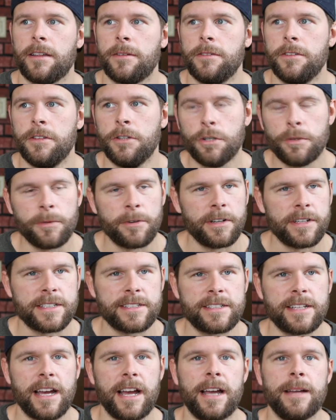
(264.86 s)

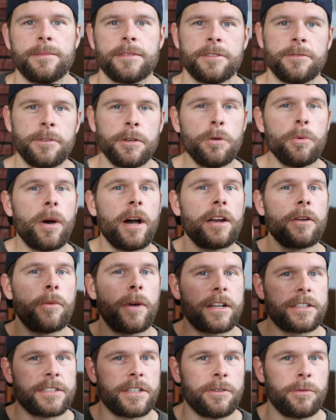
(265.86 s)
numerous times. If you want to
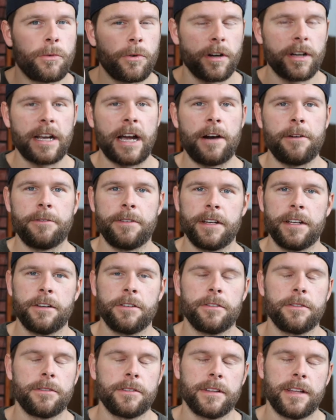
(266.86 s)
watch a workout
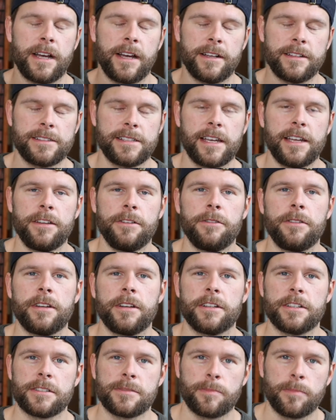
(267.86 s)
video, I'll tell you
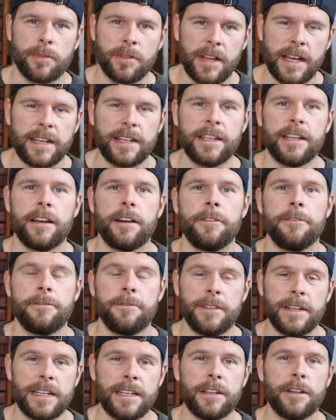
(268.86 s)
there is plenty of
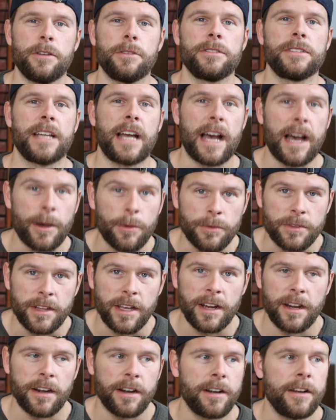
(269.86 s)
videos out
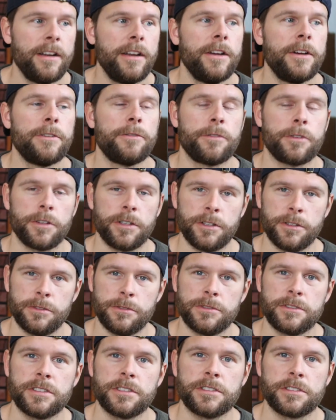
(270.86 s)
there for
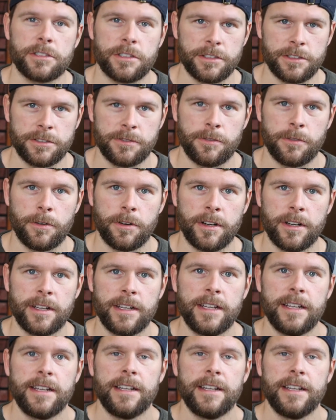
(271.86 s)
you to search for.